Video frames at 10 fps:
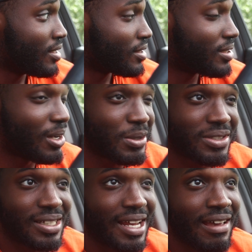So
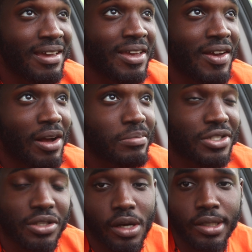today I'm
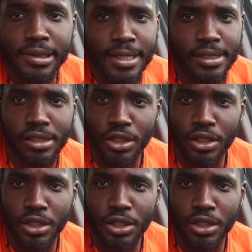starting this